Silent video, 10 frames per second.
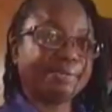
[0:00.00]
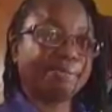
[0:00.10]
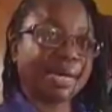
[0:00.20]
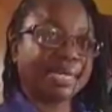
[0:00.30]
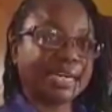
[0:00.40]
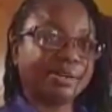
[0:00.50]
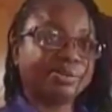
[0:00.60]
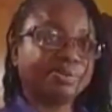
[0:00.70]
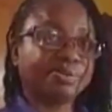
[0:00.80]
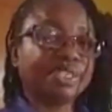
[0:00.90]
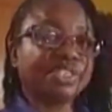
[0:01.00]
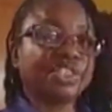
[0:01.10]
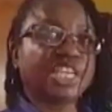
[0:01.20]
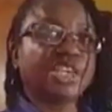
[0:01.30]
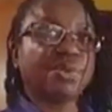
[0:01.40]
Bye now.
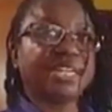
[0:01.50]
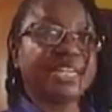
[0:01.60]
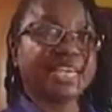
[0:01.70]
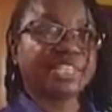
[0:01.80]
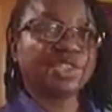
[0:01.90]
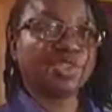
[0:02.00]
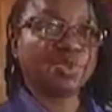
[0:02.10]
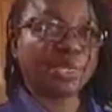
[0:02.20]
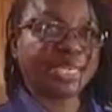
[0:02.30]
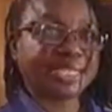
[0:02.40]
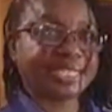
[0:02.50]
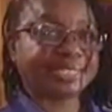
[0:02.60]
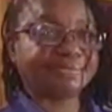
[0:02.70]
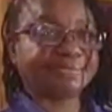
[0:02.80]
See you in the next 2 weeks.